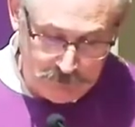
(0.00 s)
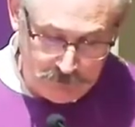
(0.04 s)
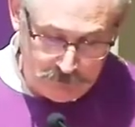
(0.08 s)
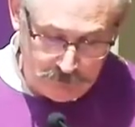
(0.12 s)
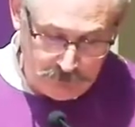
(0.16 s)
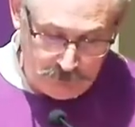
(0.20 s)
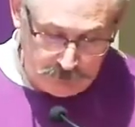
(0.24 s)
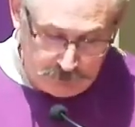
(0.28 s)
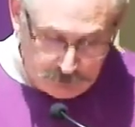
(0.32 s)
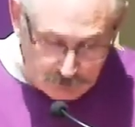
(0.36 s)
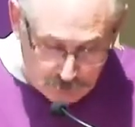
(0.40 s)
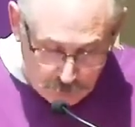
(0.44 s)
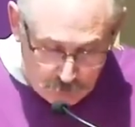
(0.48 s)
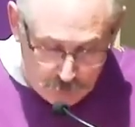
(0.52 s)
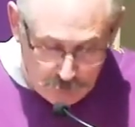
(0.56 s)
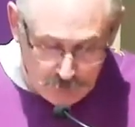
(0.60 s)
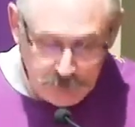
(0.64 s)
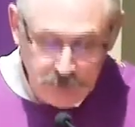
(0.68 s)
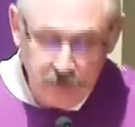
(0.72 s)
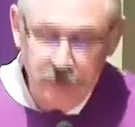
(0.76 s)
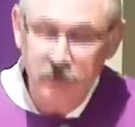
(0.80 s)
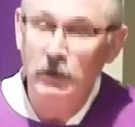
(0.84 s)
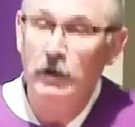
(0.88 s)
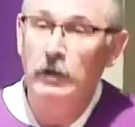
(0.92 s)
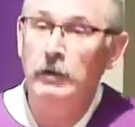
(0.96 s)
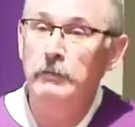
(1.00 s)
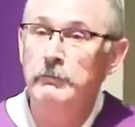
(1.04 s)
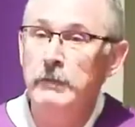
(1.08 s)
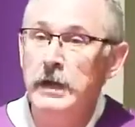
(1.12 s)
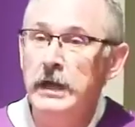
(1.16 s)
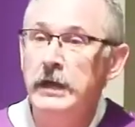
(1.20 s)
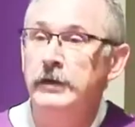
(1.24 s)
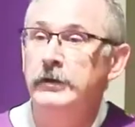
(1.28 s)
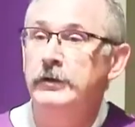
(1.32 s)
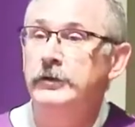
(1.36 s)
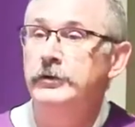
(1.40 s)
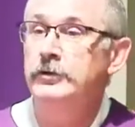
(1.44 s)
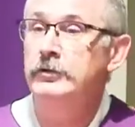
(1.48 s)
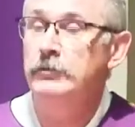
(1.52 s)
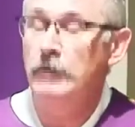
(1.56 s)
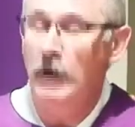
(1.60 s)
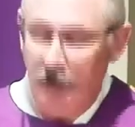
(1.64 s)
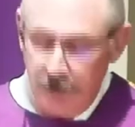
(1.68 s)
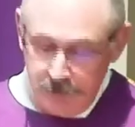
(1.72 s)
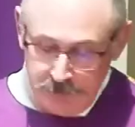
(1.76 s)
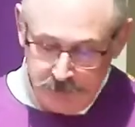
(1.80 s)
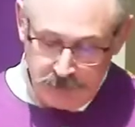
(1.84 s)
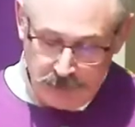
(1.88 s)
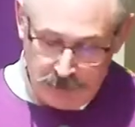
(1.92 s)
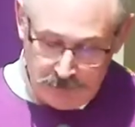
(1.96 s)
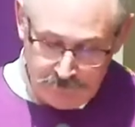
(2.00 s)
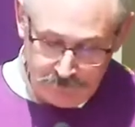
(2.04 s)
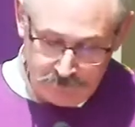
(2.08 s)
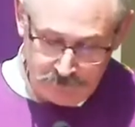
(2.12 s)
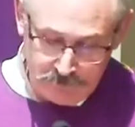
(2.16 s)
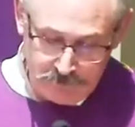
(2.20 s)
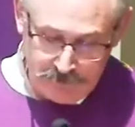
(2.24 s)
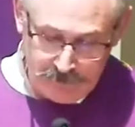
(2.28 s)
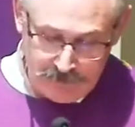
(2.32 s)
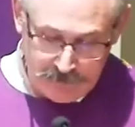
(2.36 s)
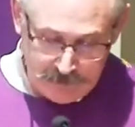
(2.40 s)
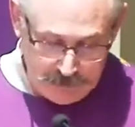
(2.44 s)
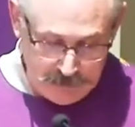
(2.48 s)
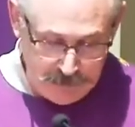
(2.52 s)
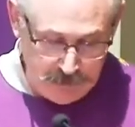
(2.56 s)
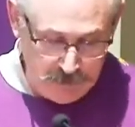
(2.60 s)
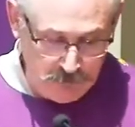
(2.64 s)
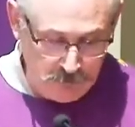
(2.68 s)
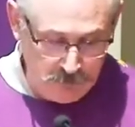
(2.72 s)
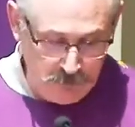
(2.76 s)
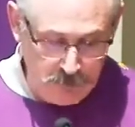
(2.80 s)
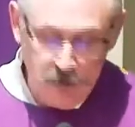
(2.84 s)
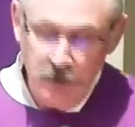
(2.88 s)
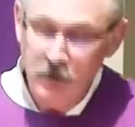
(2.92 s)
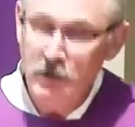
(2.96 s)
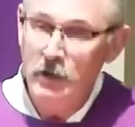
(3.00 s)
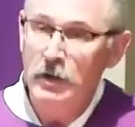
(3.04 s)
The scrutinies are meant to uncover and heal